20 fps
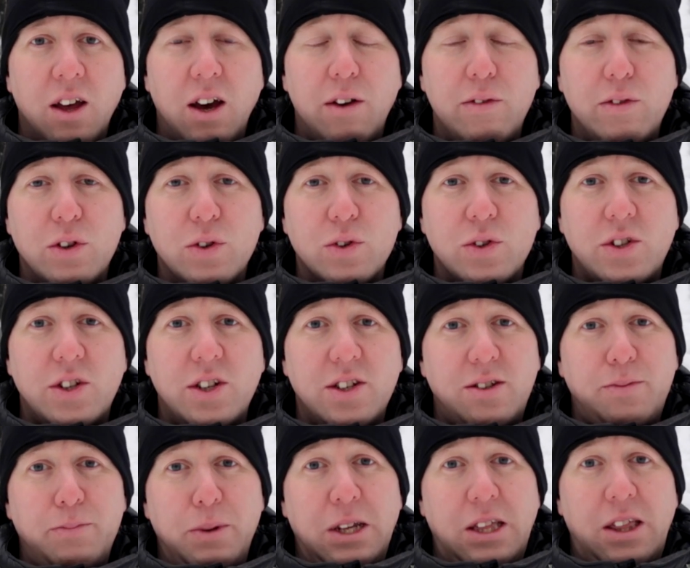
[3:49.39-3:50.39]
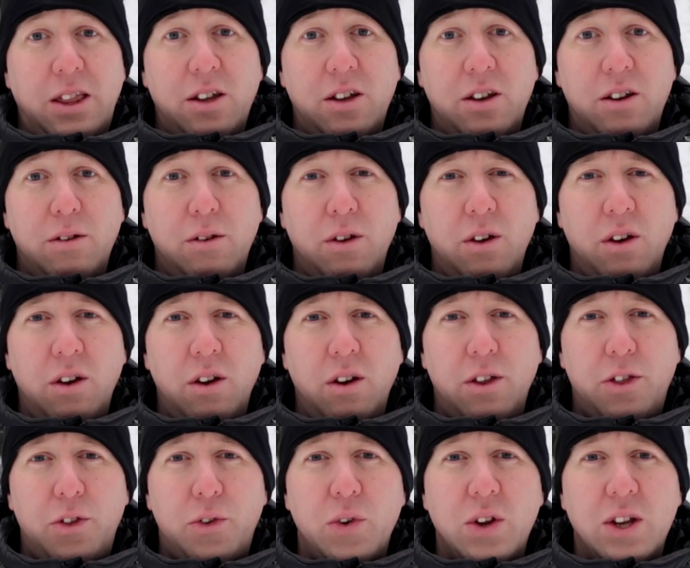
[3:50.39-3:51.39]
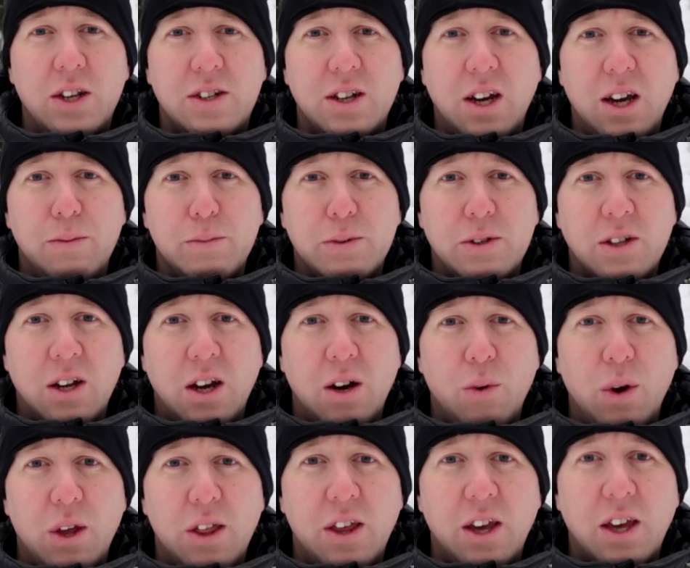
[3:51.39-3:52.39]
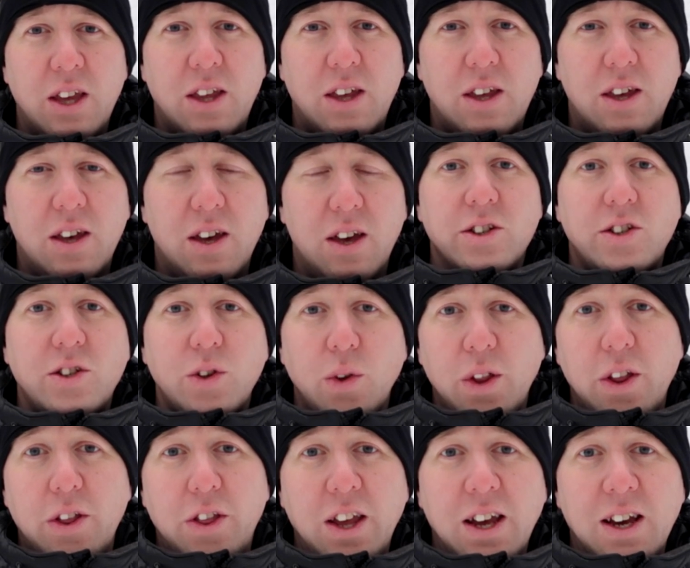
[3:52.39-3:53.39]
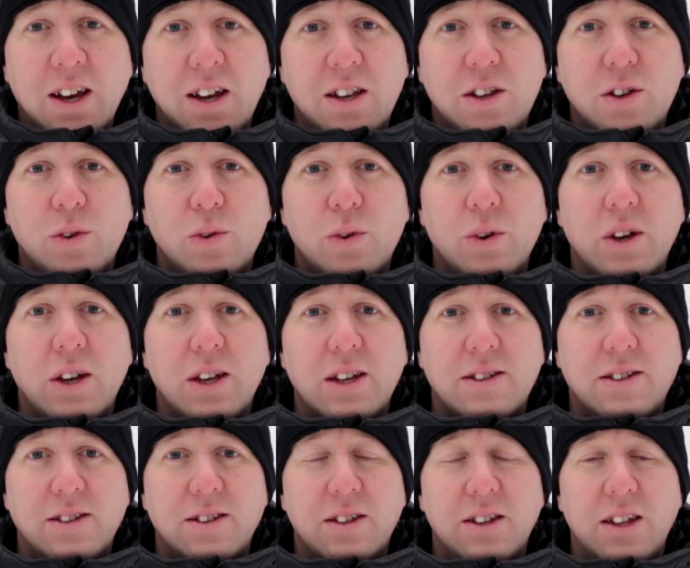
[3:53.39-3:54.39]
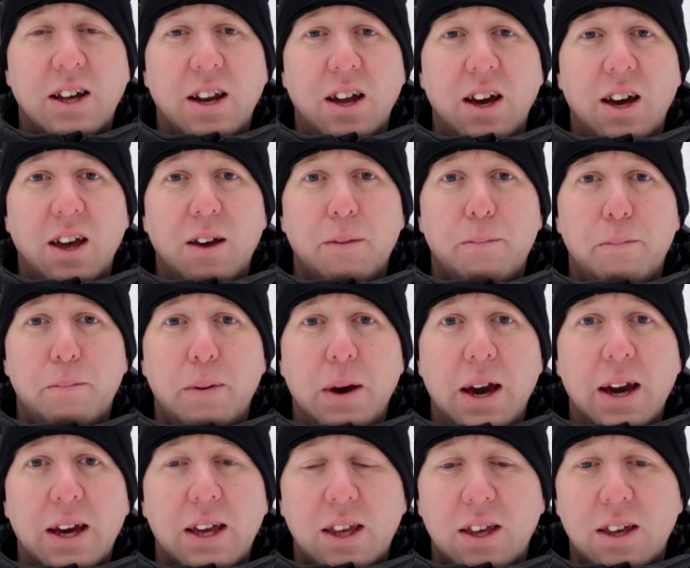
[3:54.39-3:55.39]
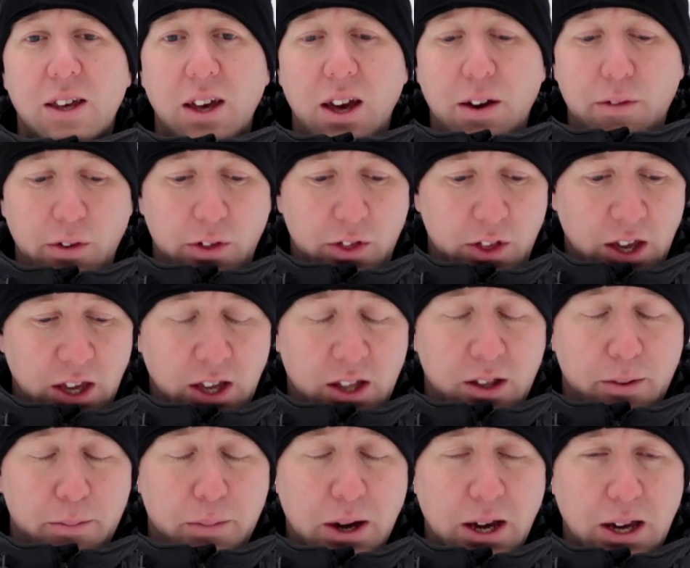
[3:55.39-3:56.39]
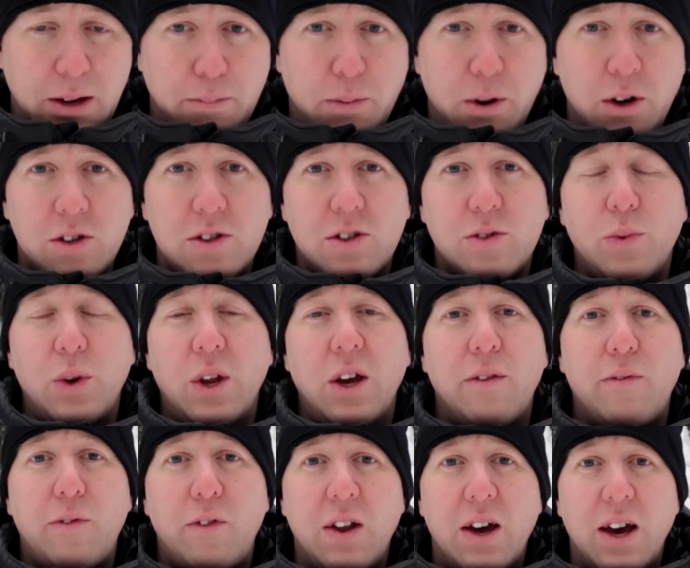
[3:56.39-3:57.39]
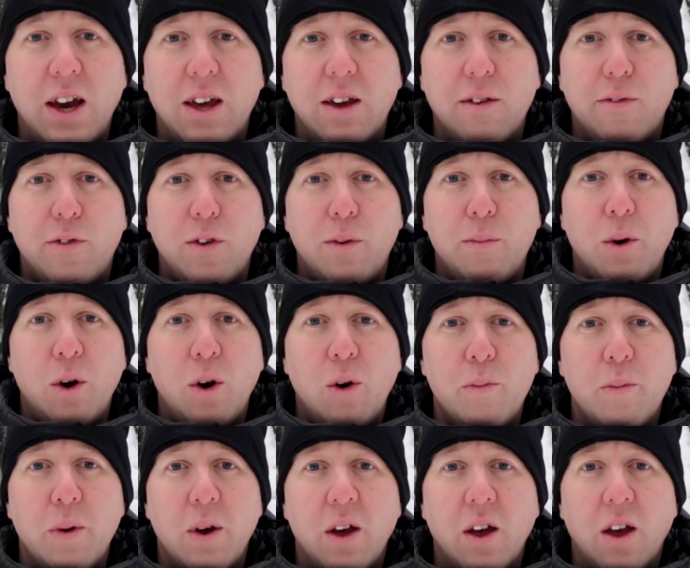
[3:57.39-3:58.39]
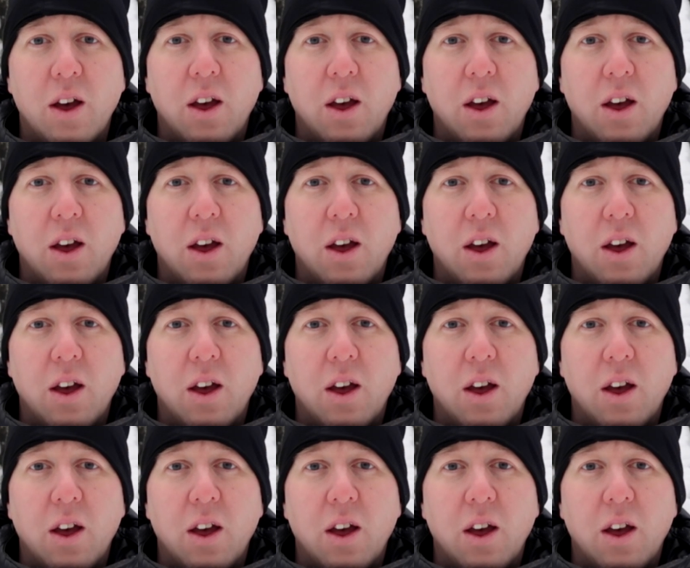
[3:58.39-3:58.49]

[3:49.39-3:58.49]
I've used this method 3 times now, I think. So the thing I do is that I pack everything in the bike box when I fly from home,